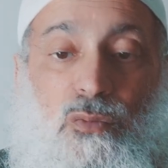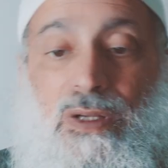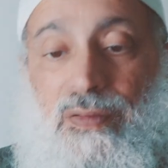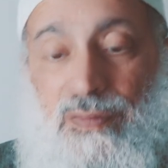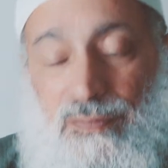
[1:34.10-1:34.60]

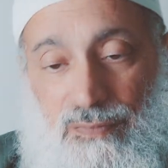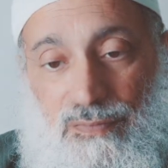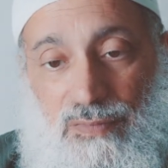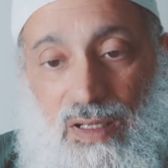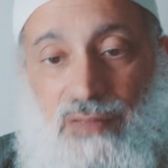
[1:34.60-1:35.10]
with
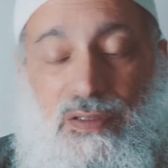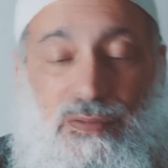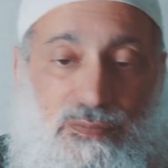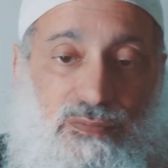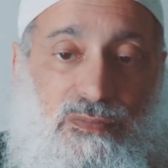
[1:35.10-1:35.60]

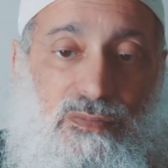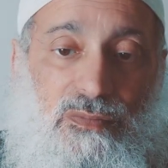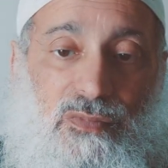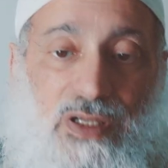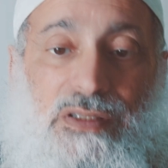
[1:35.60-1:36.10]
other
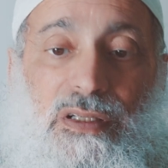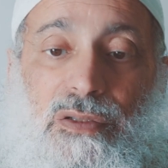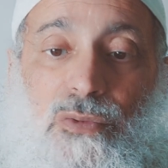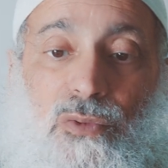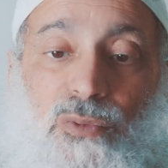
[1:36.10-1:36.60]

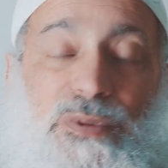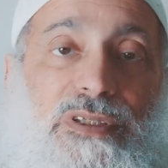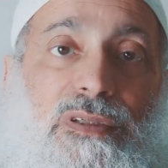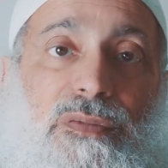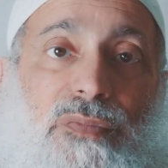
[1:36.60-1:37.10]
racial
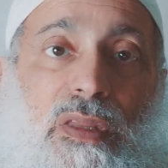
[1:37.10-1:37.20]
groups,